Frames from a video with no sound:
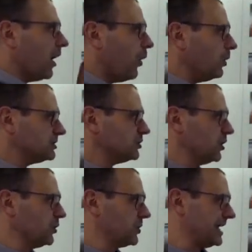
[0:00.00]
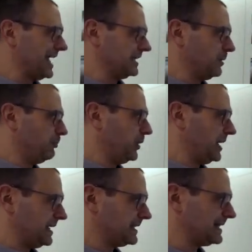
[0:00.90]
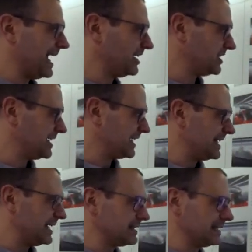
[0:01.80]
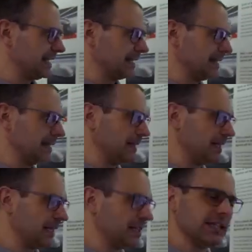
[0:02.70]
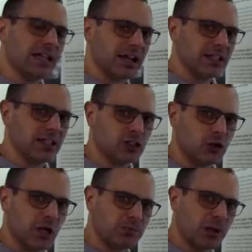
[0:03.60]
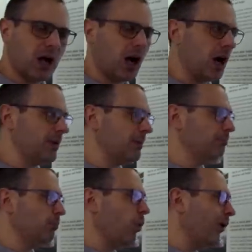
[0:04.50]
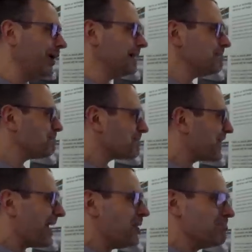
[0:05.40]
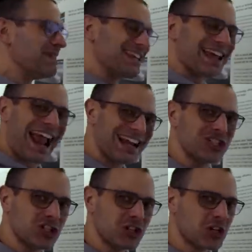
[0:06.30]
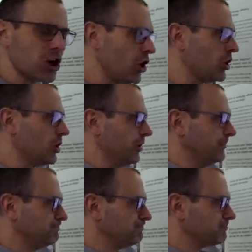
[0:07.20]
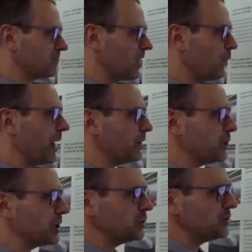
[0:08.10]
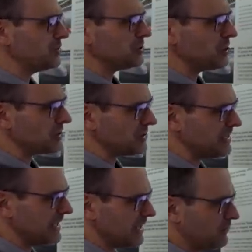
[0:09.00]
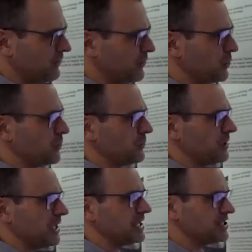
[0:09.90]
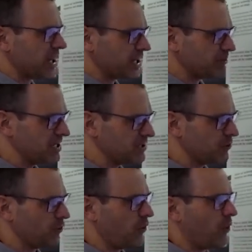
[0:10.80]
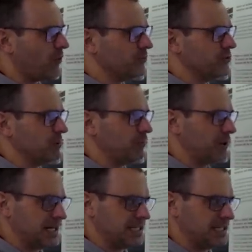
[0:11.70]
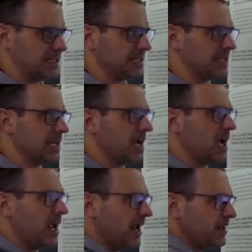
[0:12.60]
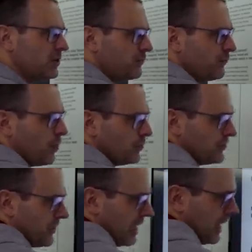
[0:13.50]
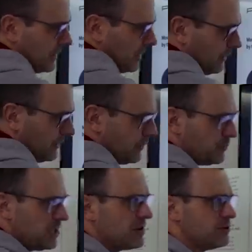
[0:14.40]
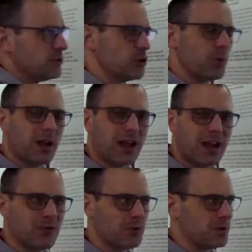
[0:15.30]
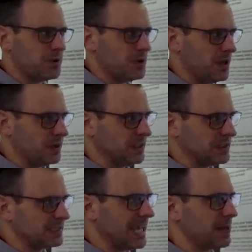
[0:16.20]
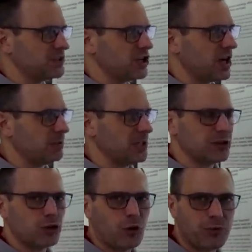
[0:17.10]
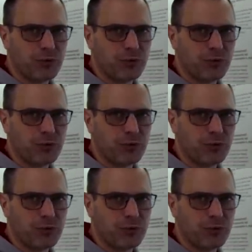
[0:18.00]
Also looking at the brakes, there is a clear signal that the 992 has become a more mid-engine car, where we could just see it through the diameter of the brake discs. In the front and on the rear, you will have the same diameter of